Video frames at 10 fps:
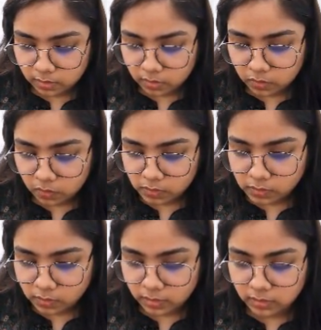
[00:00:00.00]
cos
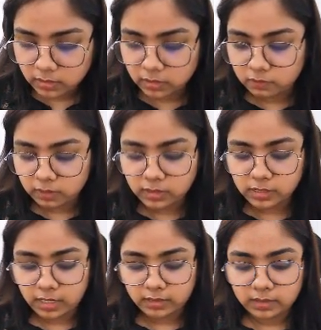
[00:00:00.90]
30 degrees,
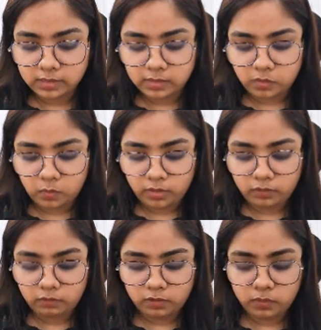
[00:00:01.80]
and this
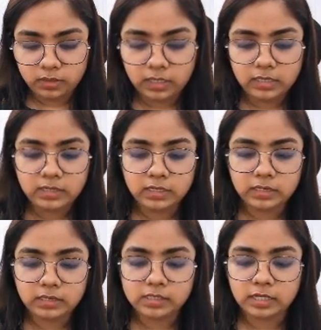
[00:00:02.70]
0.3 with
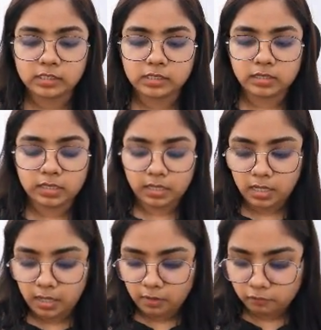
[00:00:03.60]
18 is actually
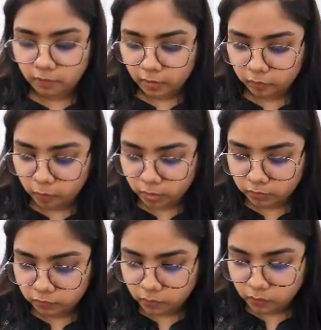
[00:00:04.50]

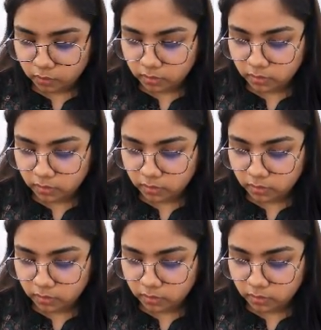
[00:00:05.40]
5.4